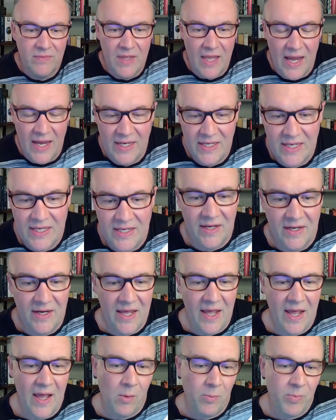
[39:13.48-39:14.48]
I needed a
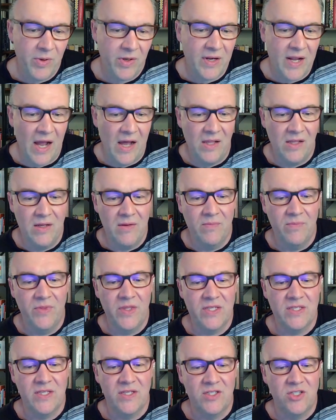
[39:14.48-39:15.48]
helper column.
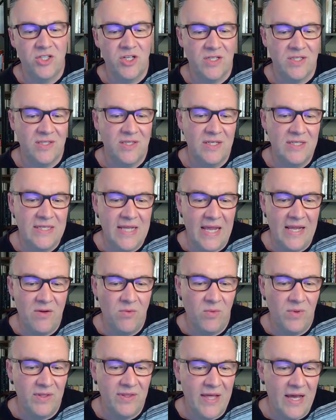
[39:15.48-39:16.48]
This is just the date
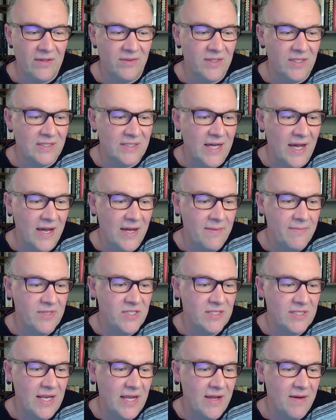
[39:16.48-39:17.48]
without the
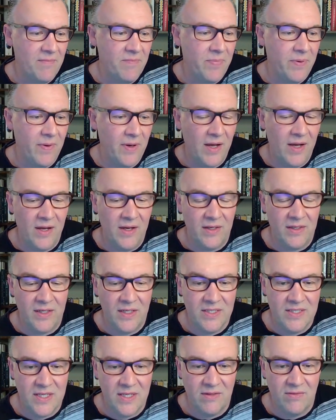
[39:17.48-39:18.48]
timestamp
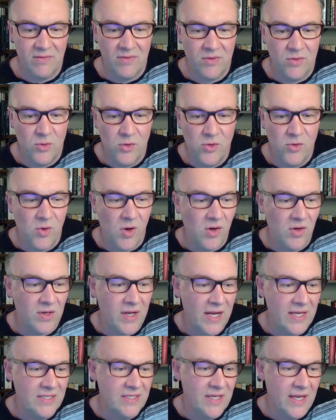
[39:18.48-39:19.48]
because it threw all
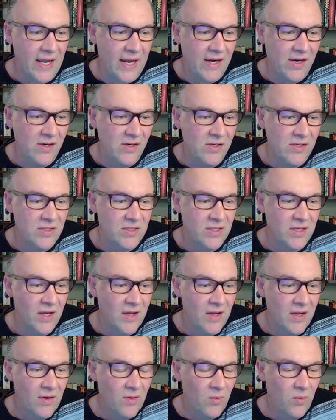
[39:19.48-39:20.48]
kinds of errors
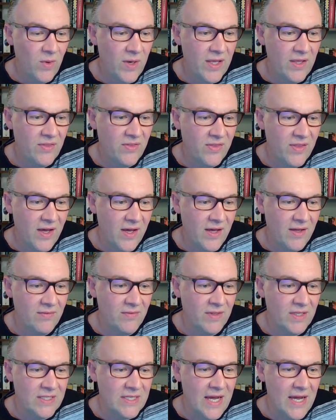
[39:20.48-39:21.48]
with
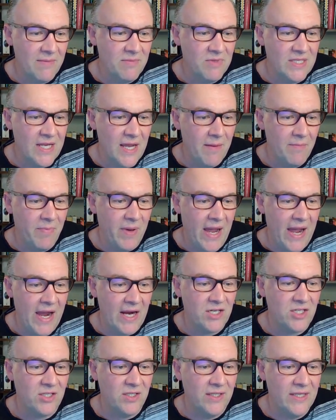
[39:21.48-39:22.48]
the timestamp
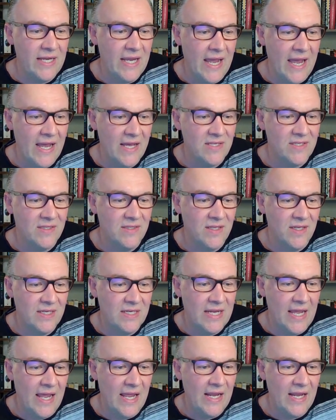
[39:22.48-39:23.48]
actually has the
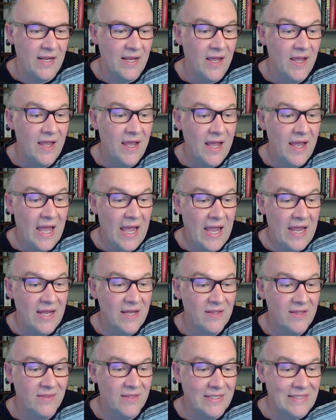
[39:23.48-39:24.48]
day
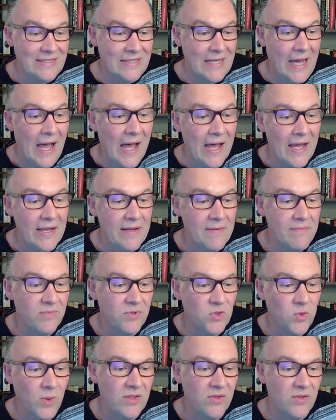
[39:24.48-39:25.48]
and the time,
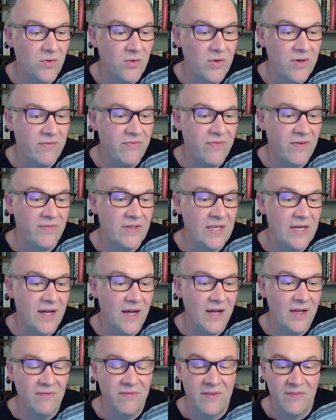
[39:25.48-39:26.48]

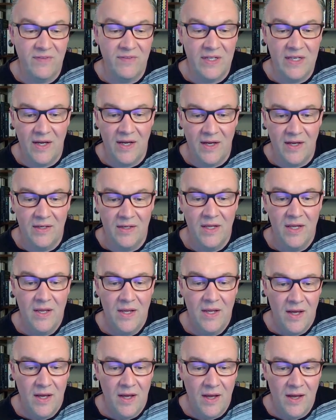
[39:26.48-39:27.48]
23:59:59,
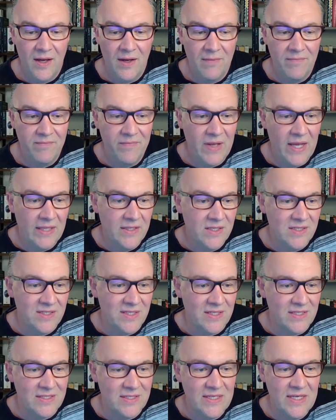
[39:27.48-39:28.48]
and there's
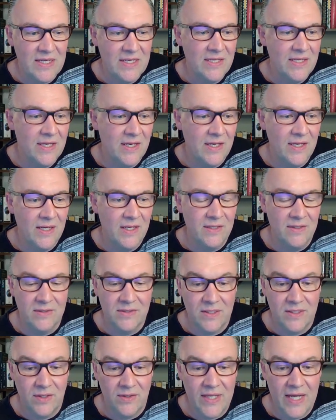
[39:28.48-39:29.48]
a Z in it,
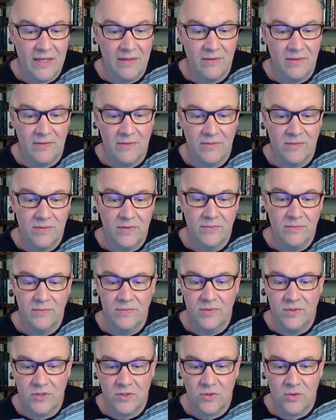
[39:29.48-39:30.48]
so that
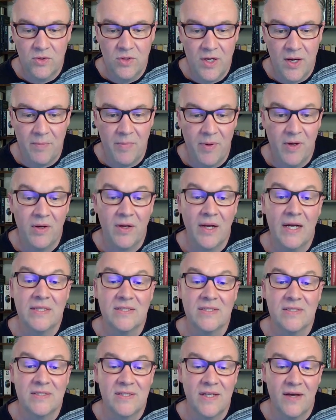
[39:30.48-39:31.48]
screwed up all kinds
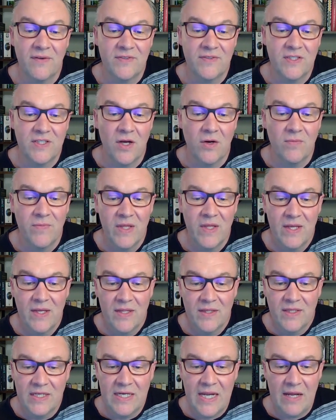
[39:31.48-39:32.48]
of stuff. So
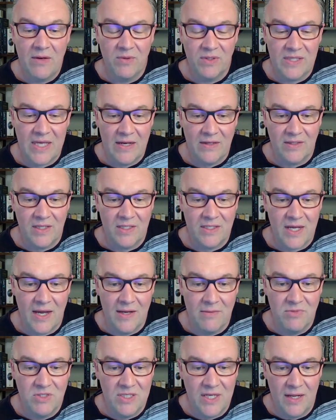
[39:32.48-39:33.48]
the date without the
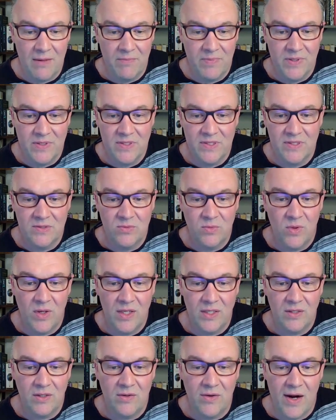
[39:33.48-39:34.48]
timestamp is
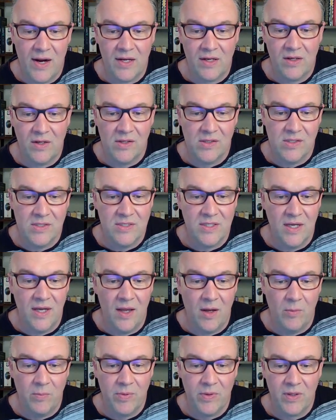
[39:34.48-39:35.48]
what Grok calls a
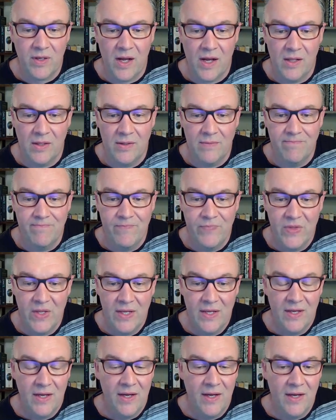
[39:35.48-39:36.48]
helper column.
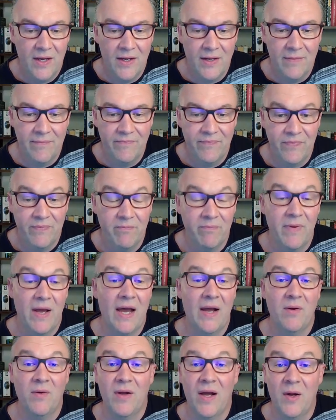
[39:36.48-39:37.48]
I
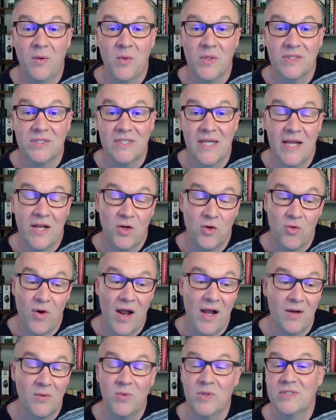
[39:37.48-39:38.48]
will say
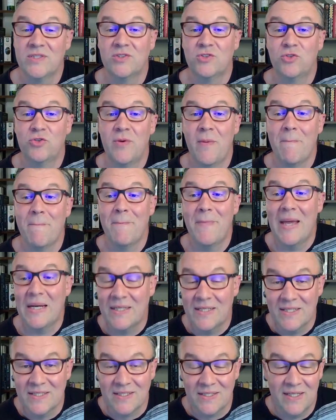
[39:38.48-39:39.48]
Grok was
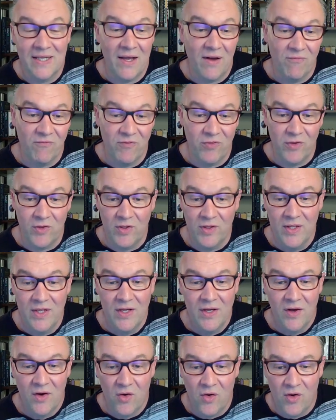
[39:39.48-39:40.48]
tremendously helpful
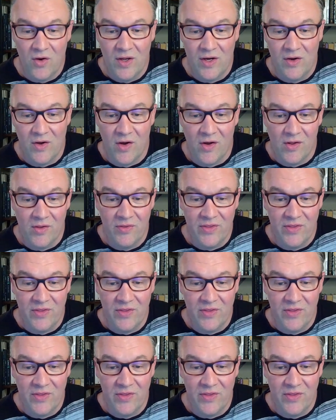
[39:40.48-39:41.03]
on all